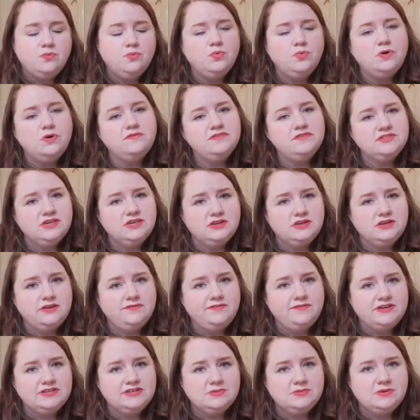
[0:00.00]
what return
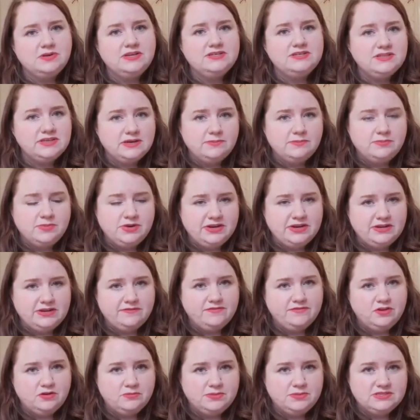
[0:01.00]
on investment is it going to bring
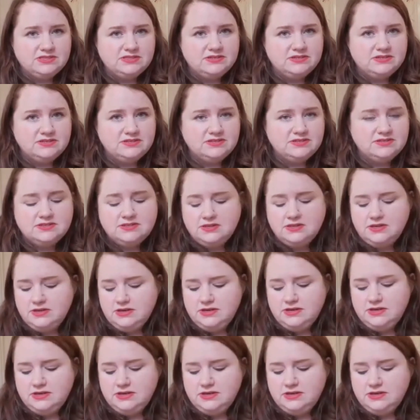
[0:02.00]
for your business?